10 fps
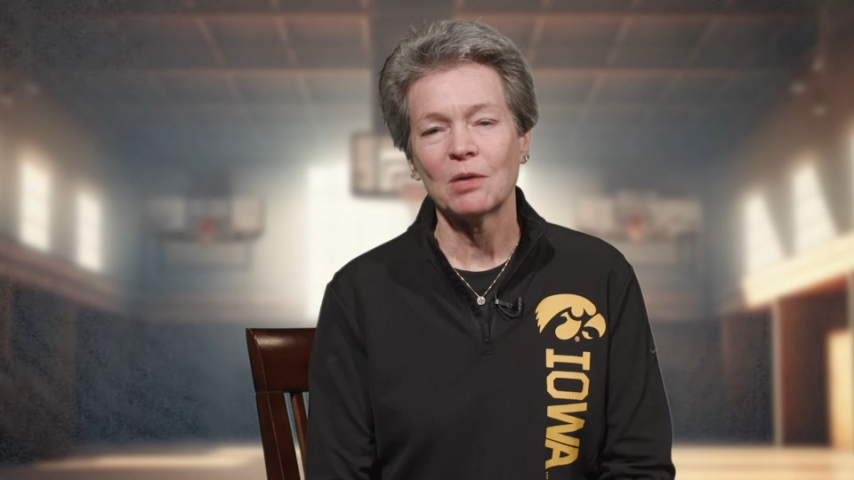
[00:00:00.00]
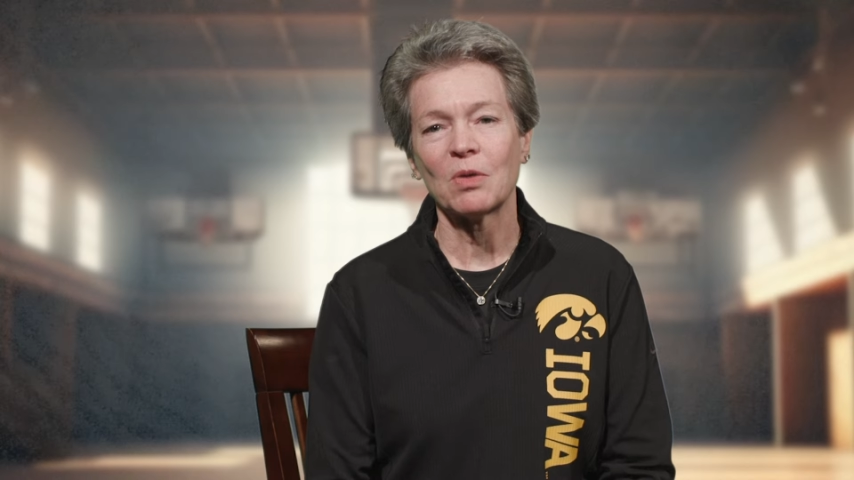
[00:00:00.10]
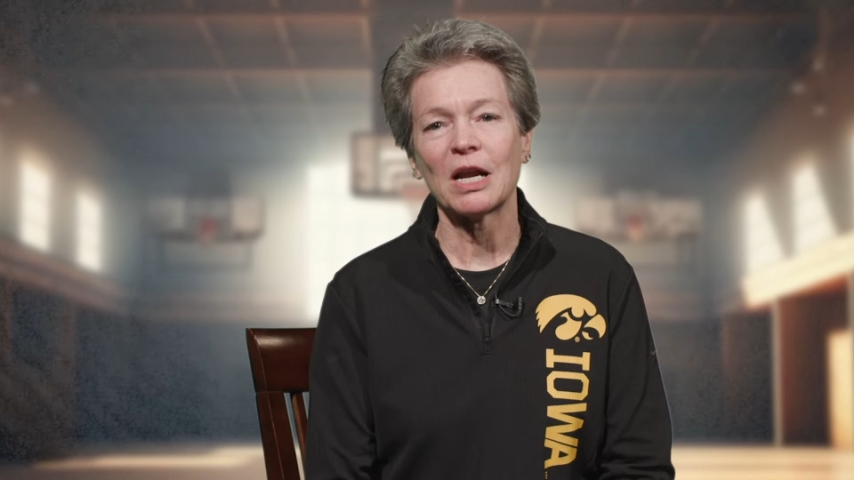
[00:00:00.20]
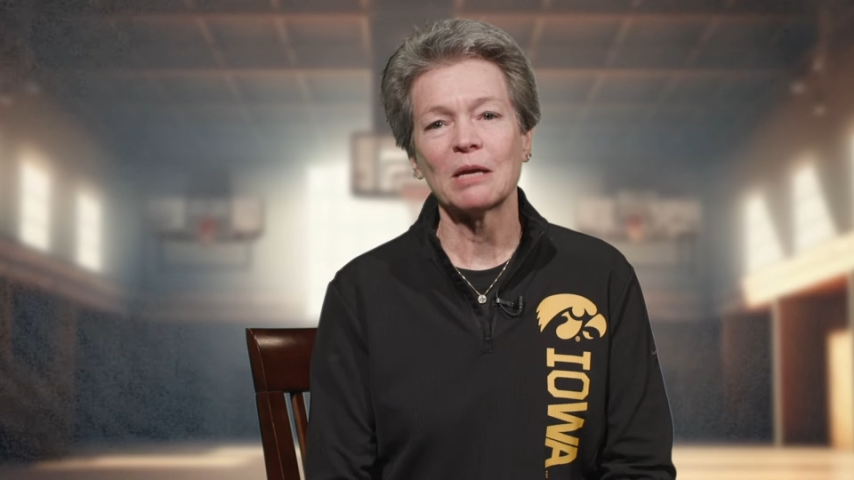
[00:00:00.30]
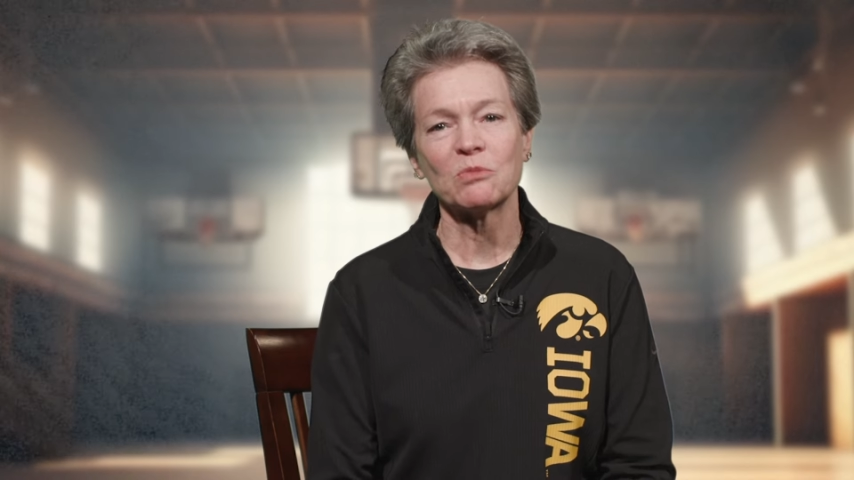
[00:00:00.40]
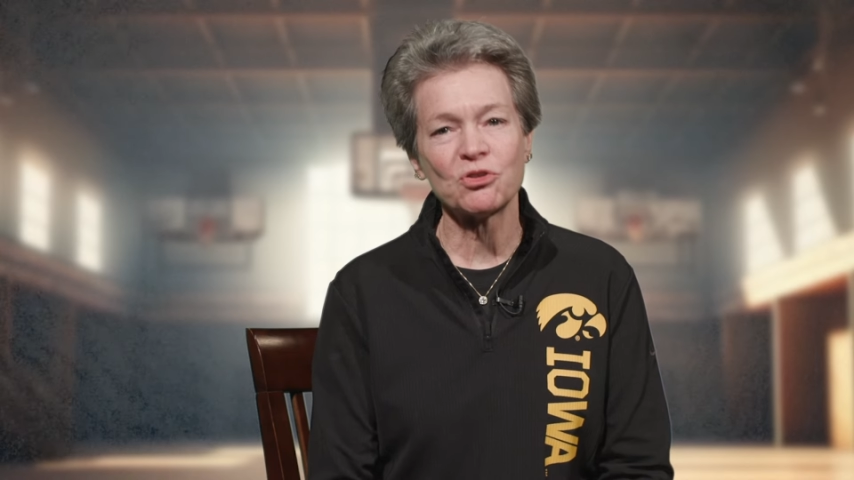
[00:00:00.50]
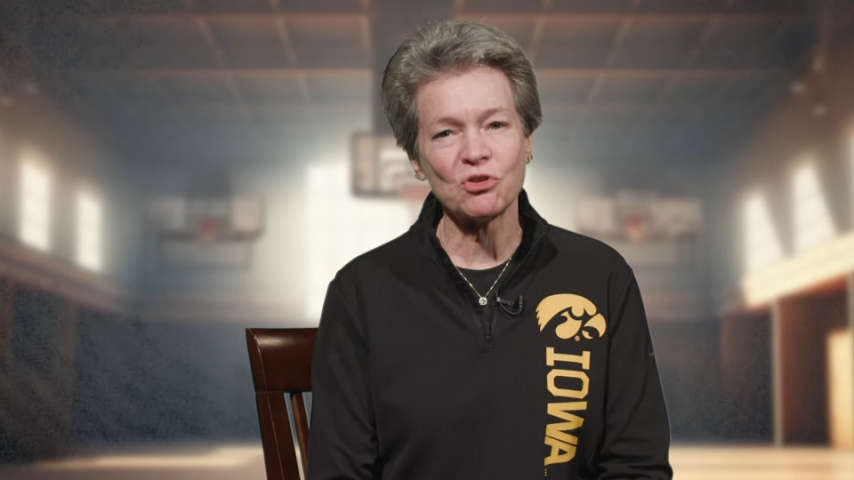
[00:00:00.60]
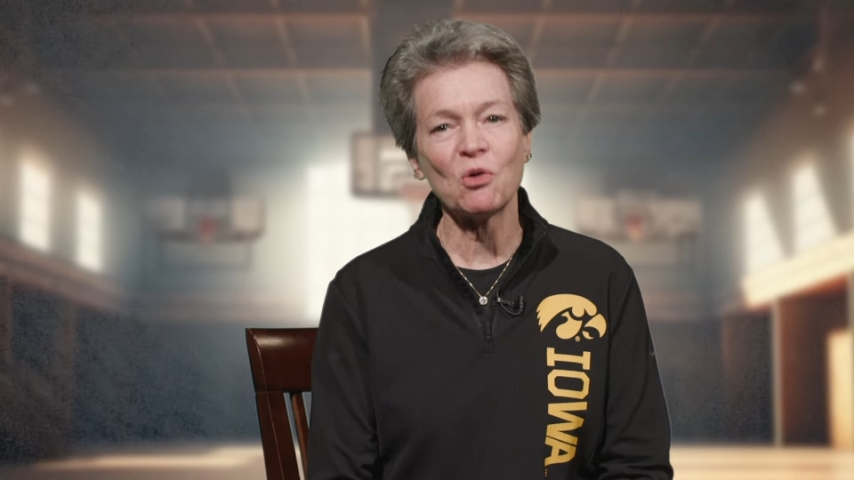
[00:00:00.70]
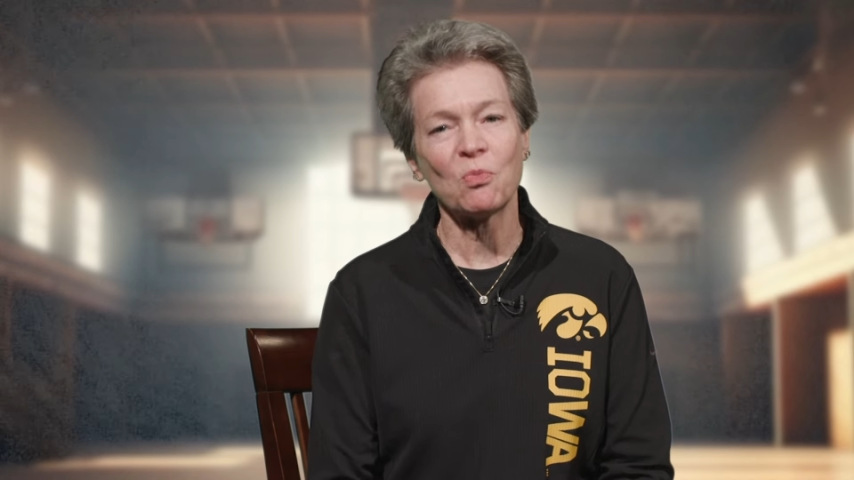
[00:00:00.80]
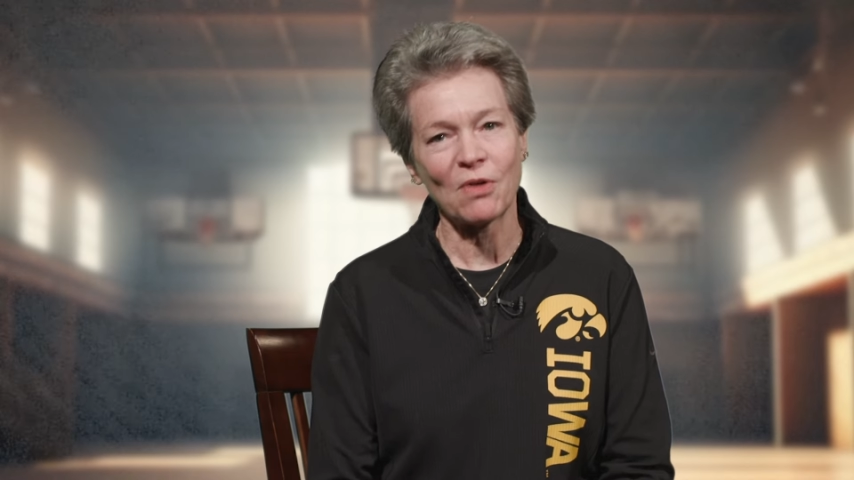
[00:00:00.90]
But I am
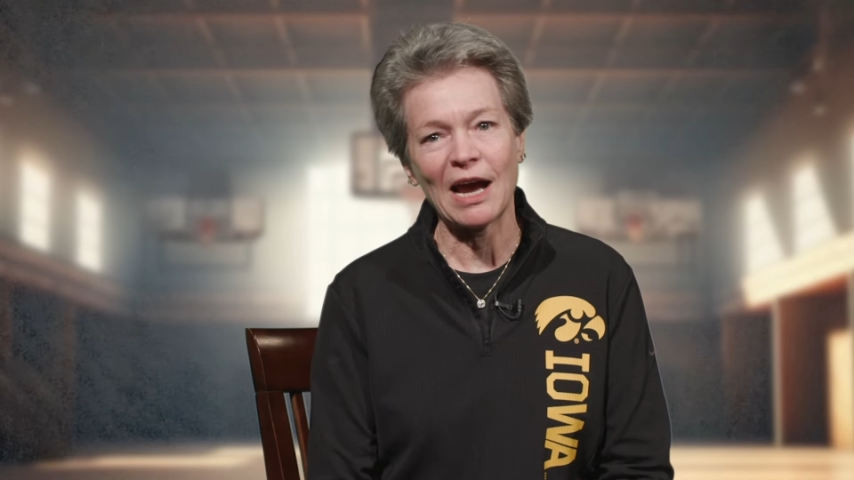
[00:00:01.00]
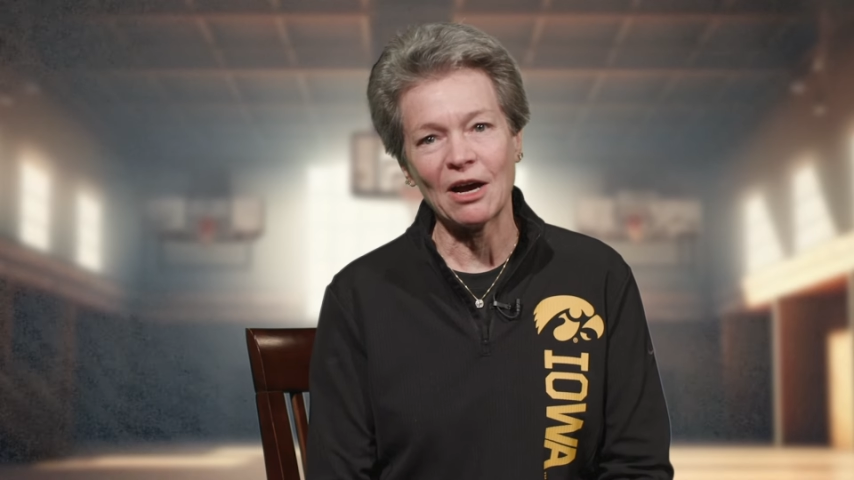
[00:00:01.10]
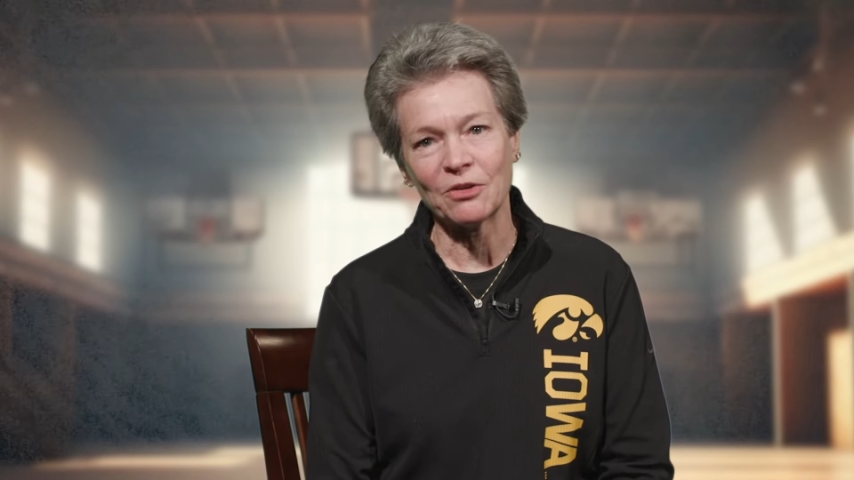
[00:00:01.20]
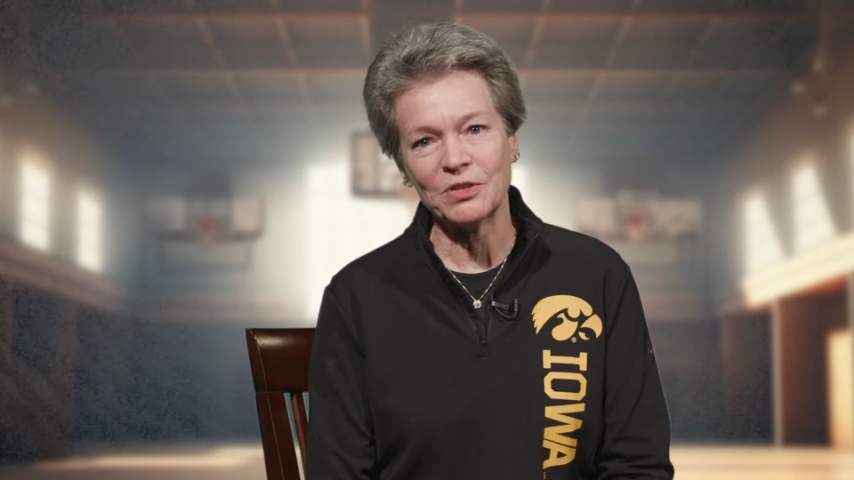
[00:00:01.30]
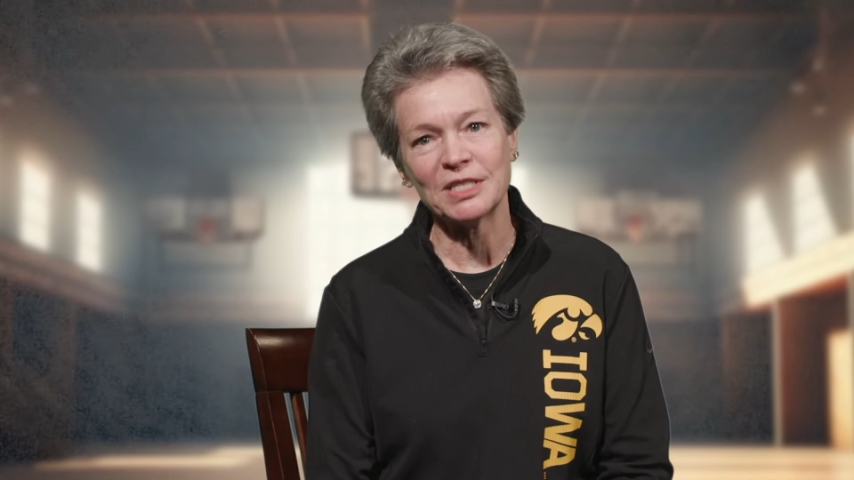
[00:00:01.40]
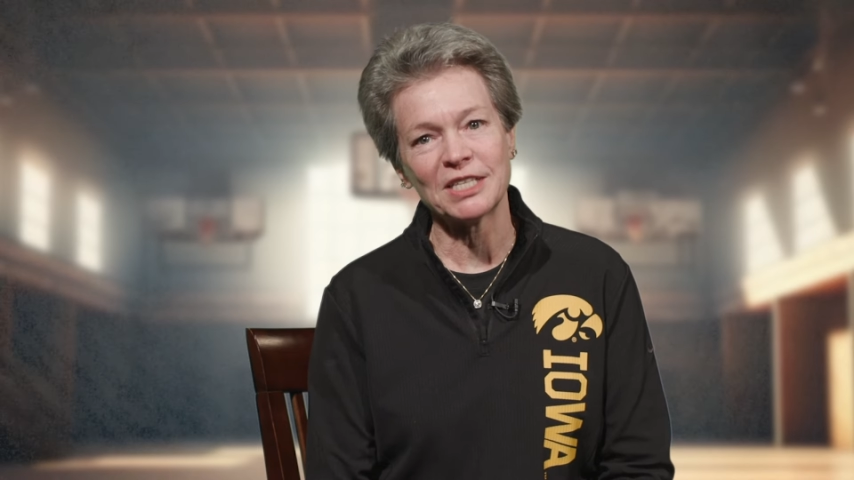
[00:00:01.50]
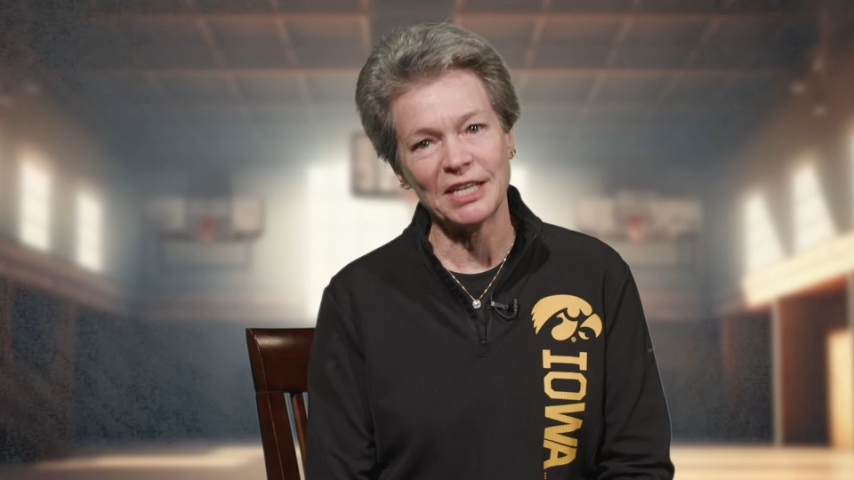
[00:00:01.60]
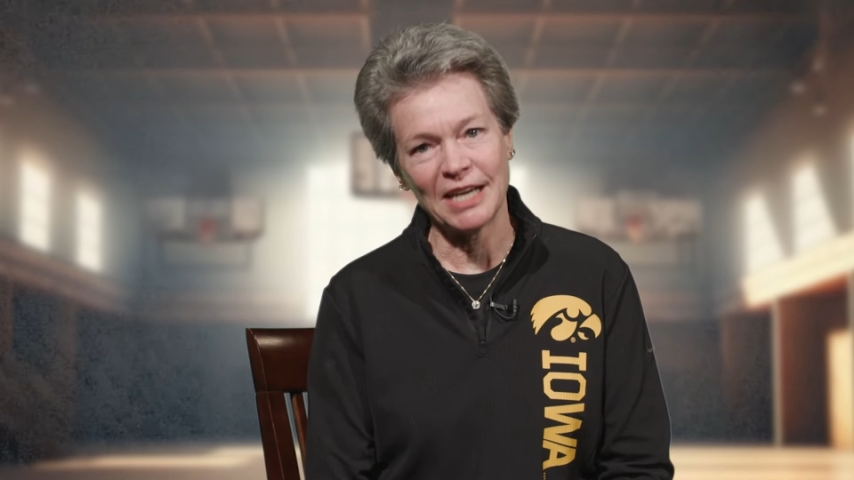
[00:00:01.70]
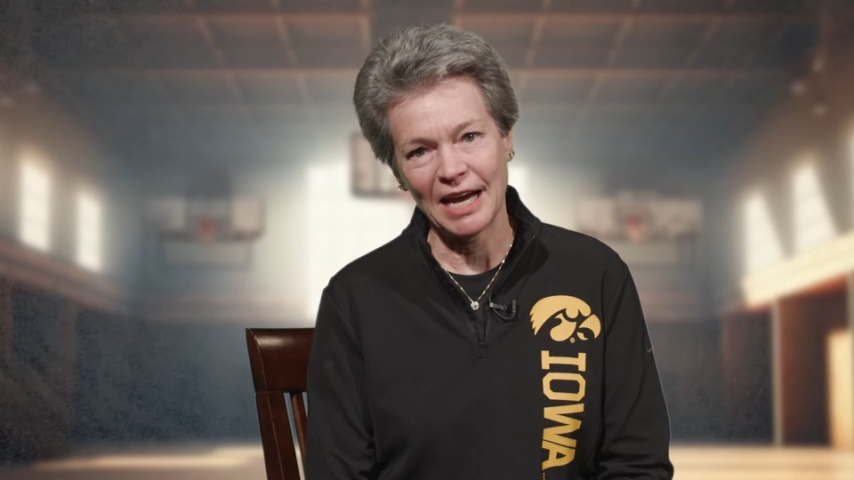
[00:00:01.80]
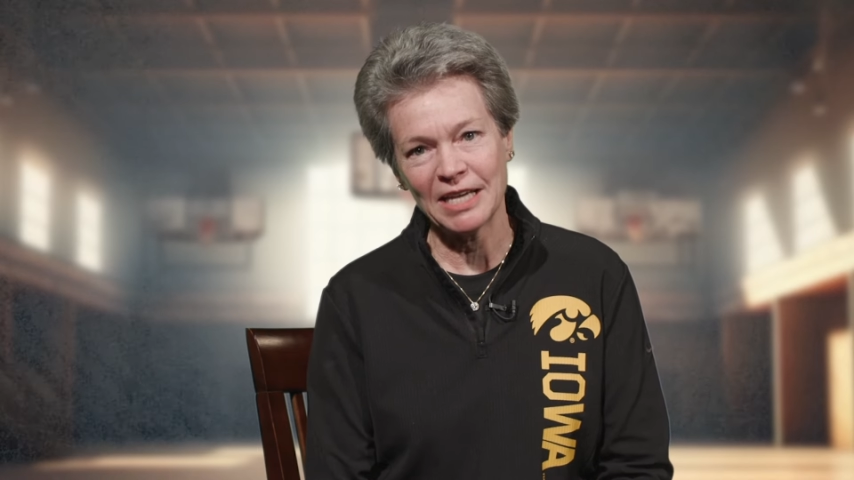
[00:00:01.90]
so proud that
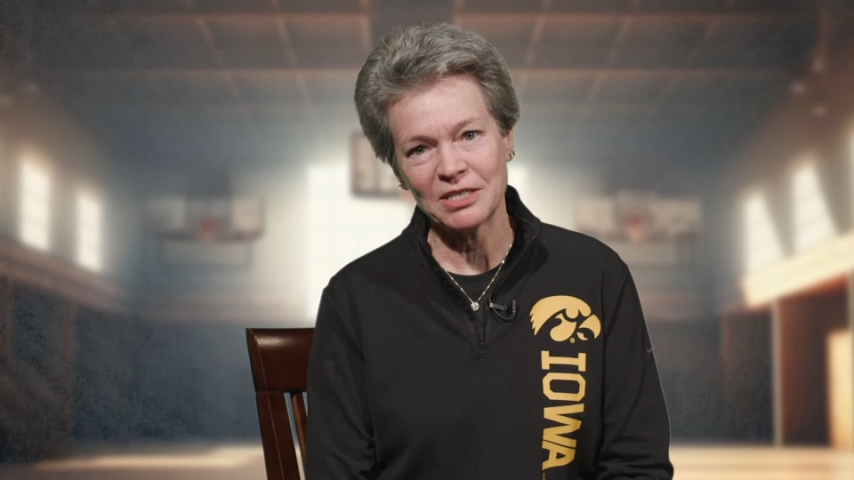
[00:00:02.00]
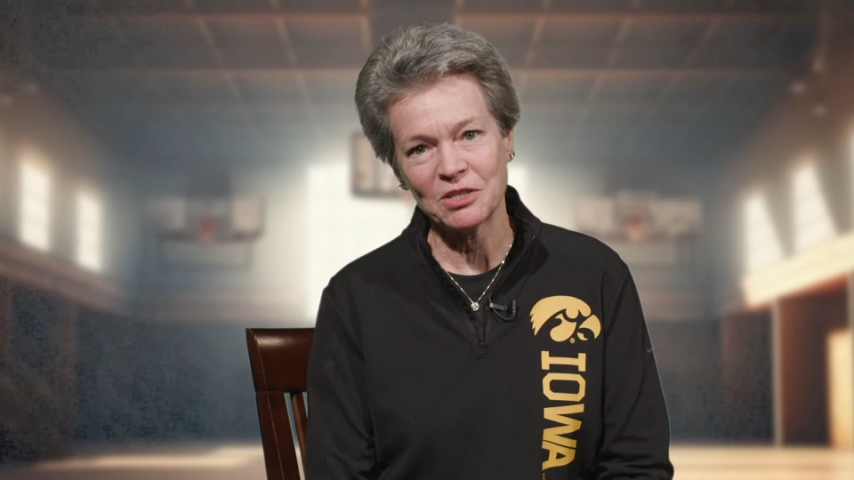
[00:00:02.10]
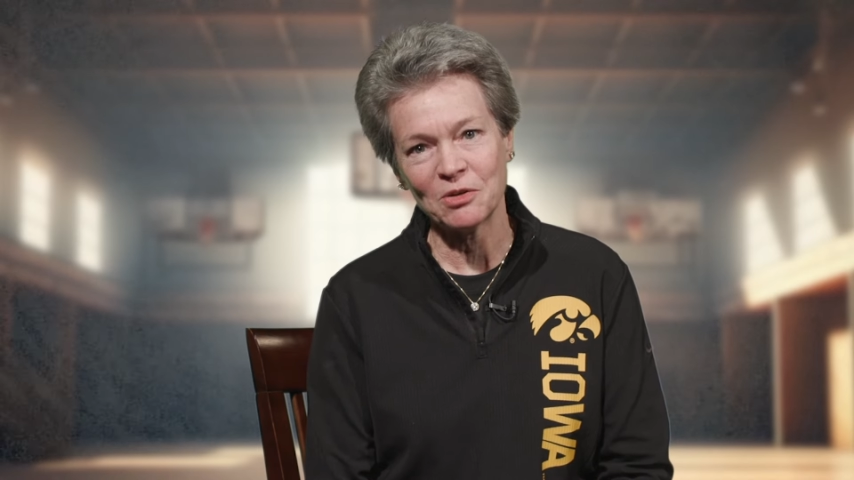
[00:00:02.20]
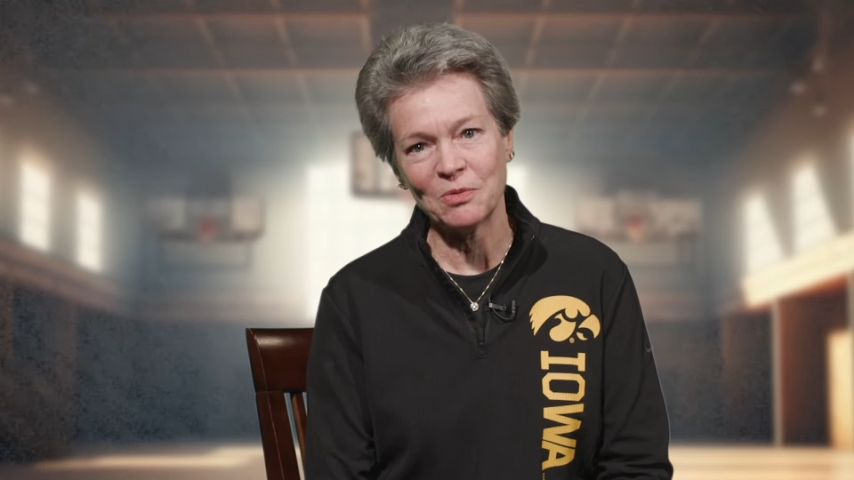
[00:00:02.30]
tonight